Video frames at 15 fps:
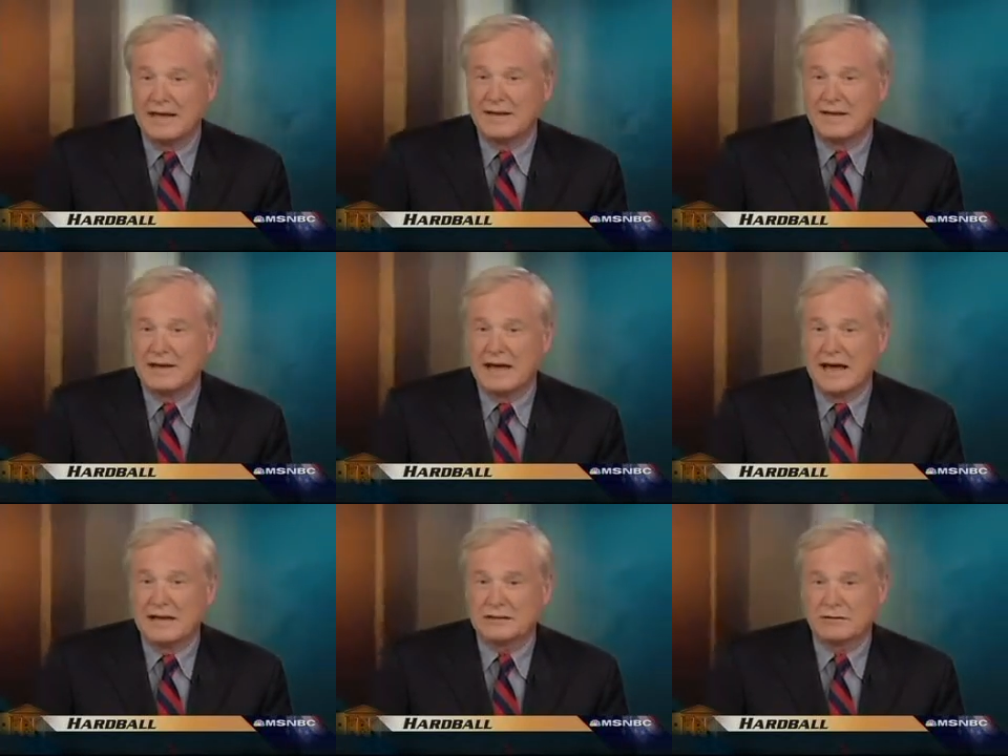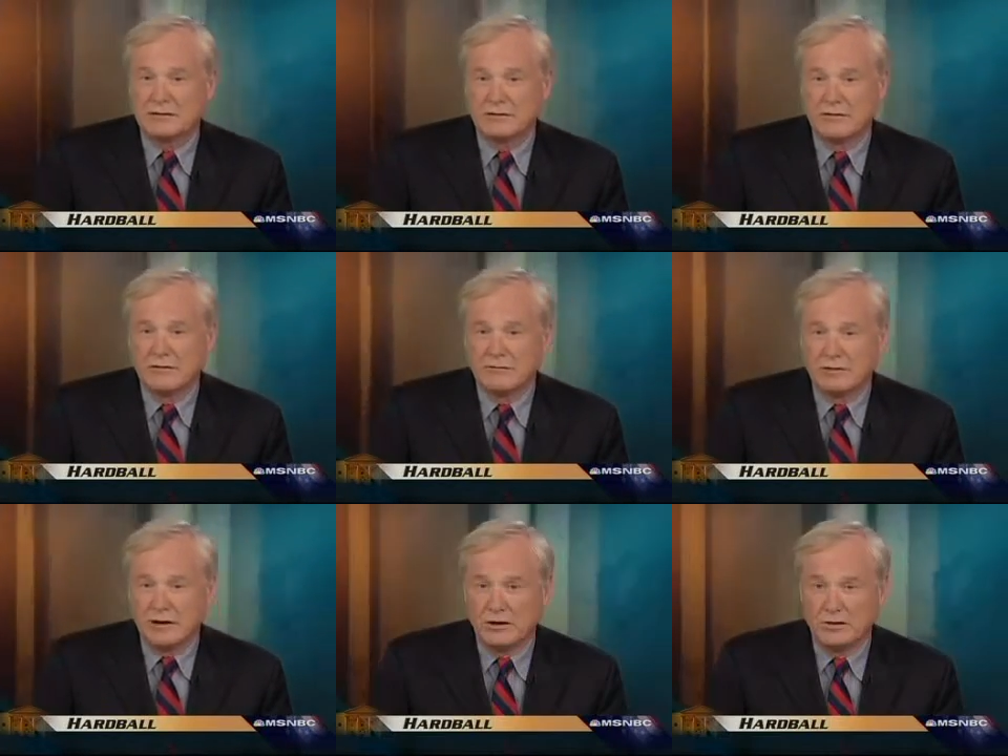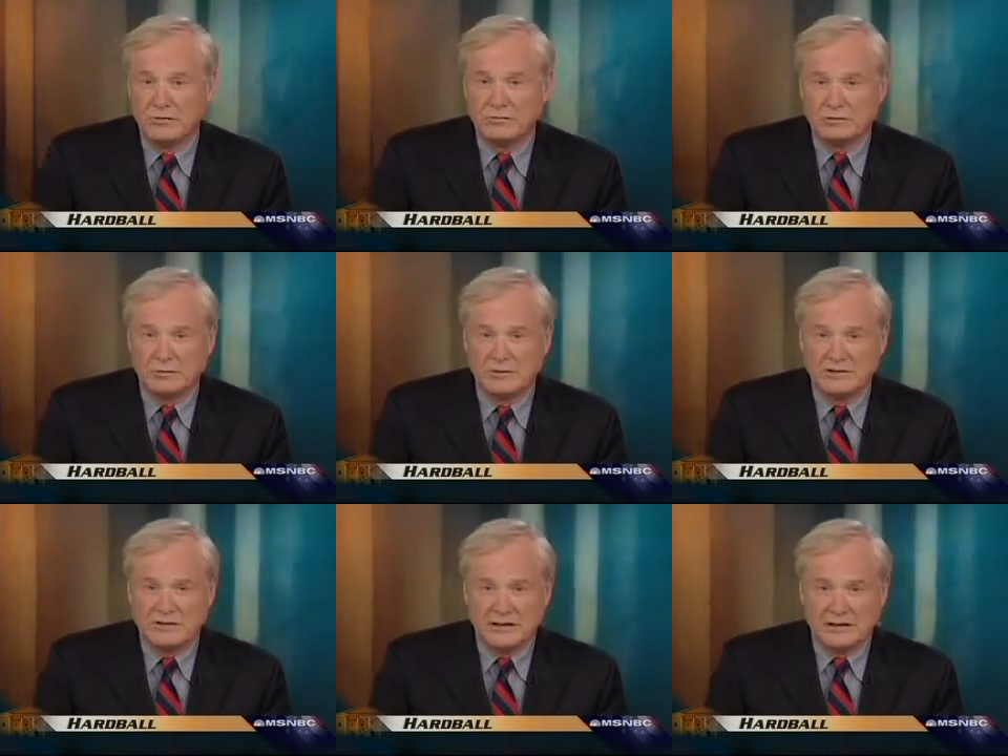Then the National Review,
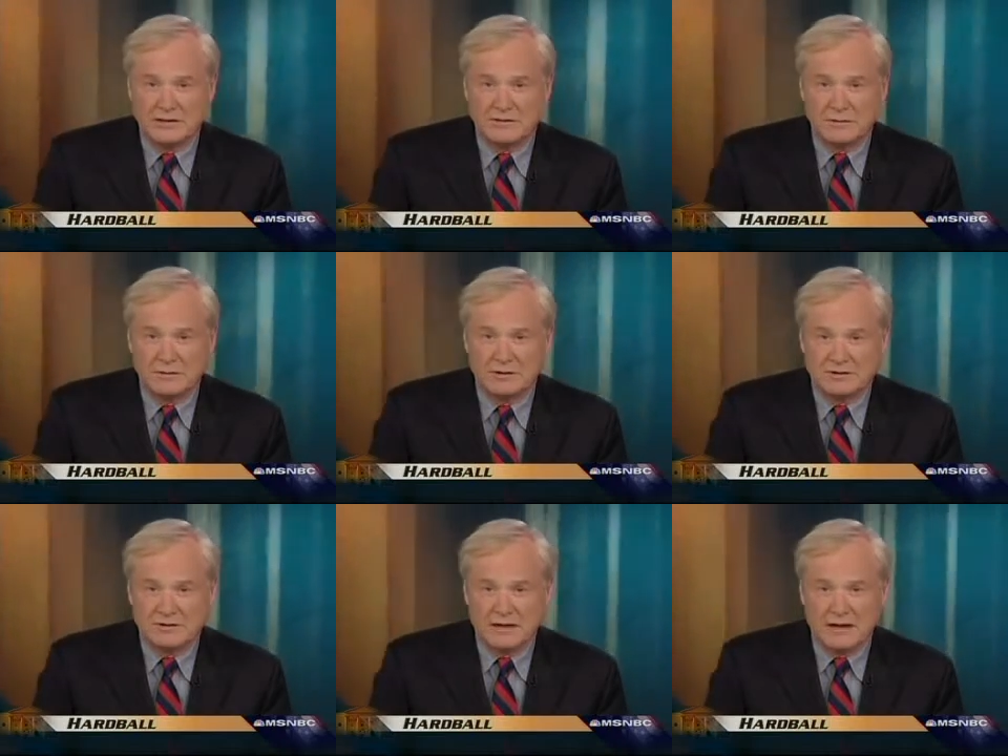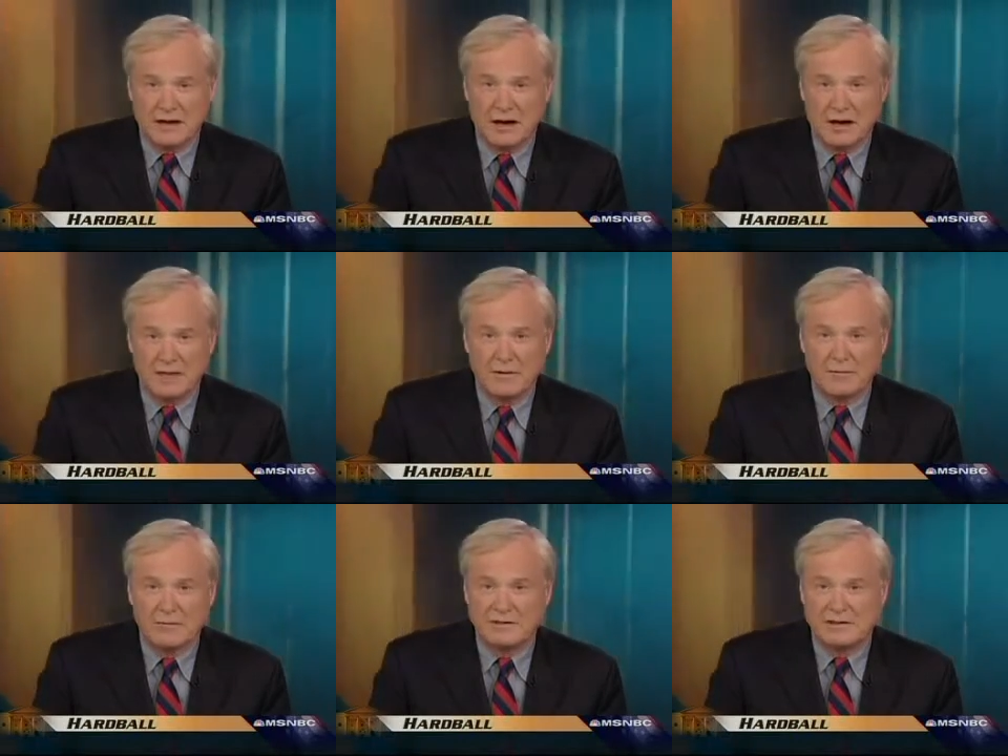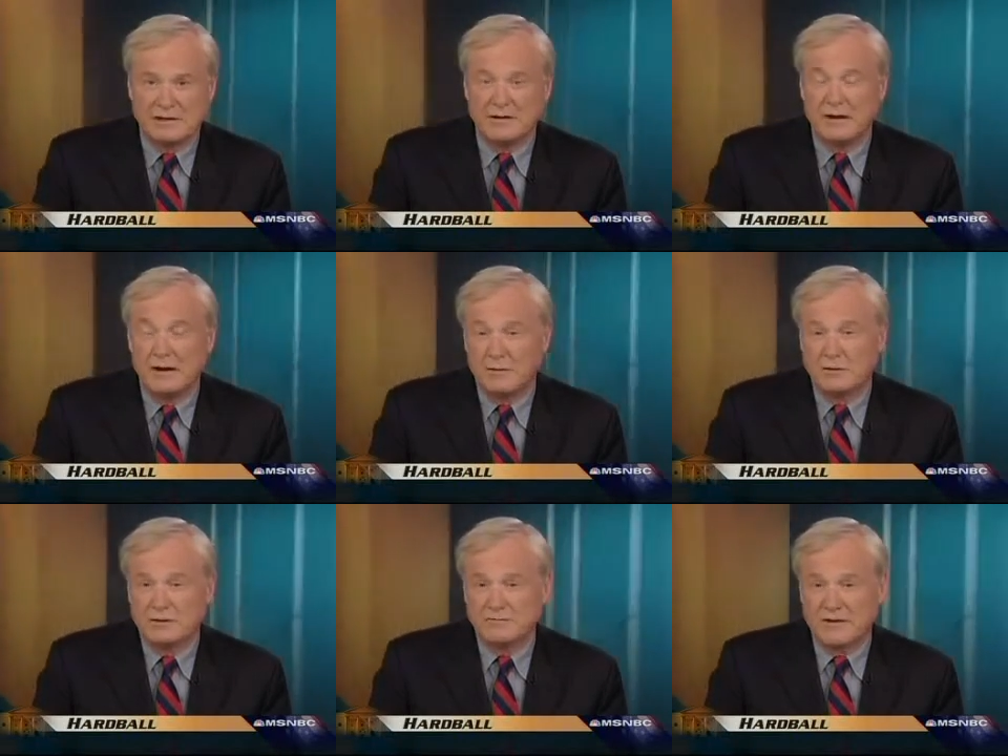to which he contributes a column in which he
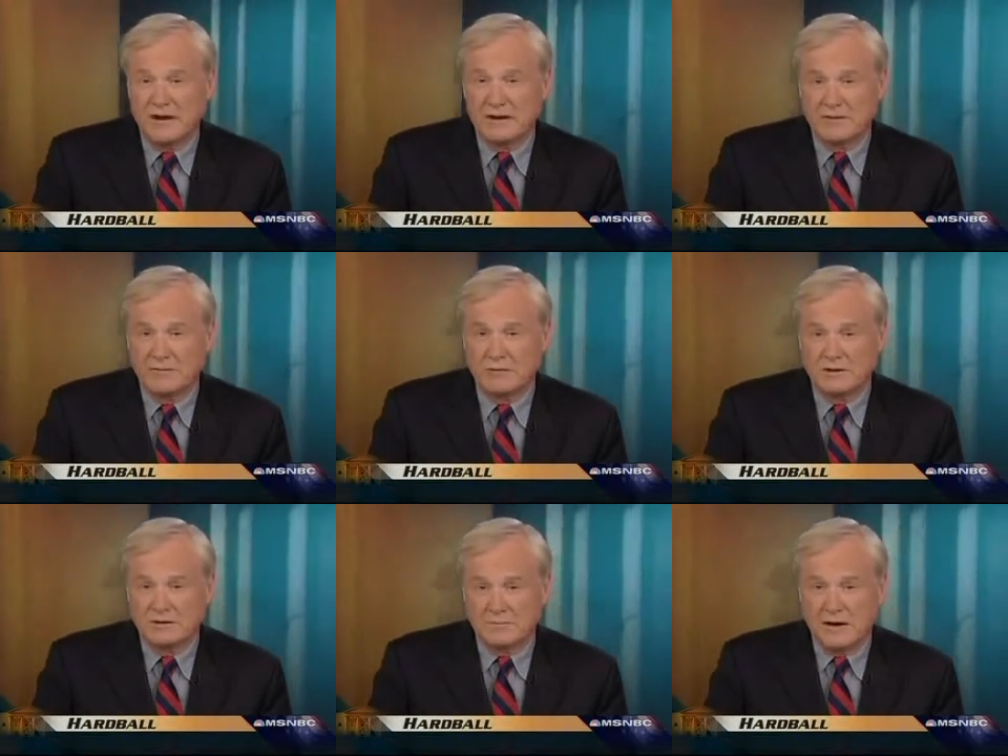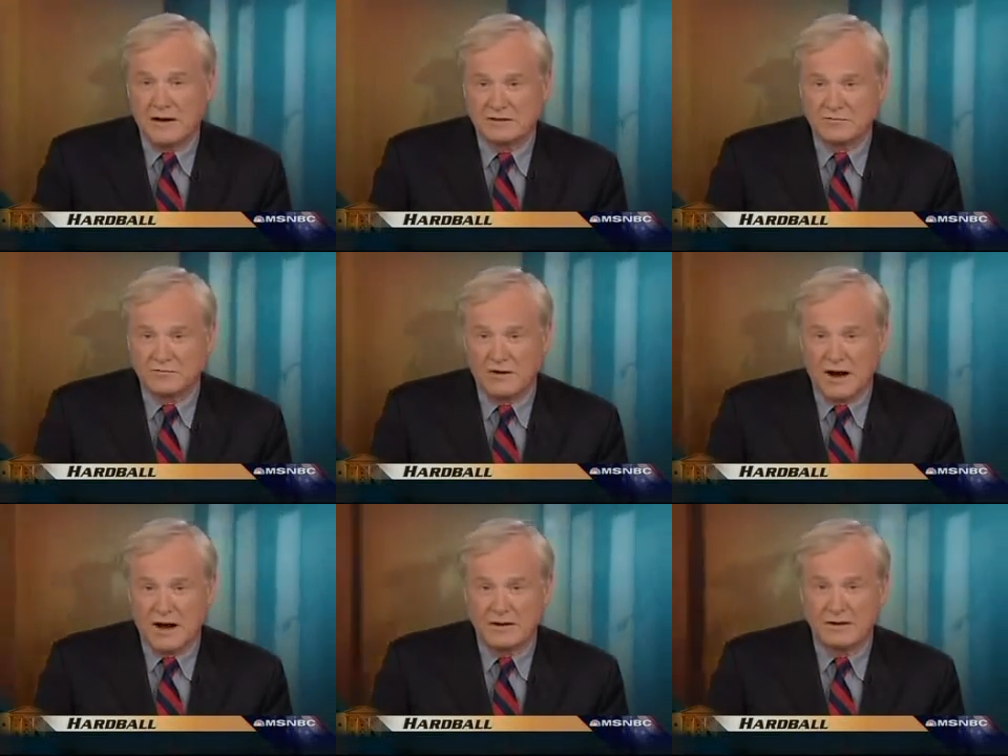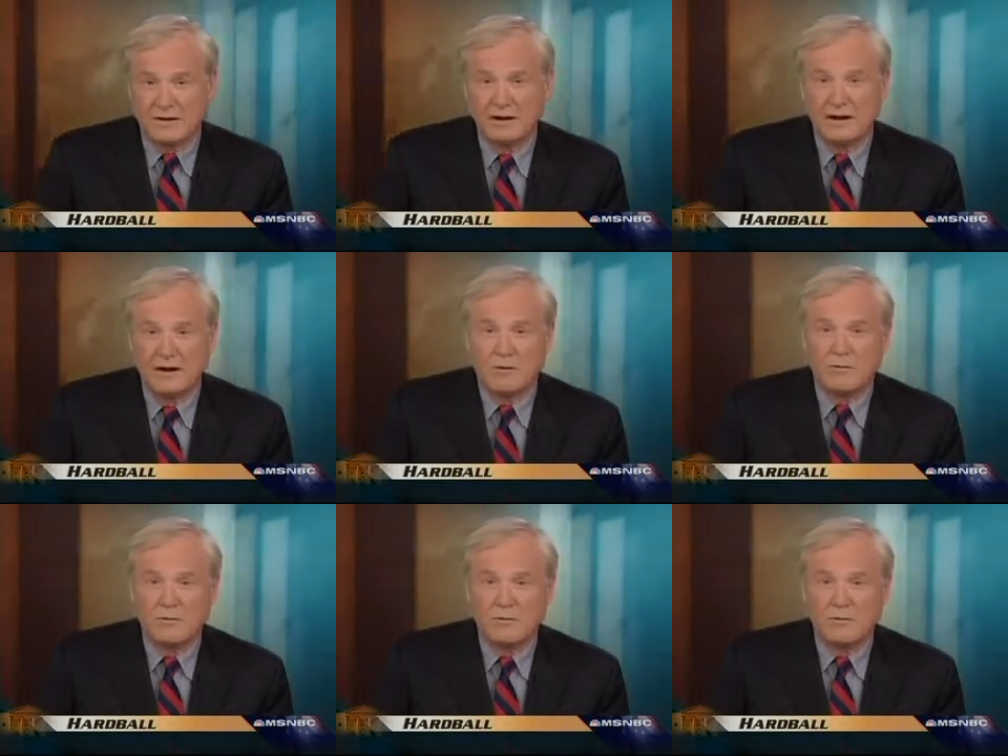was founded, of course, by his father,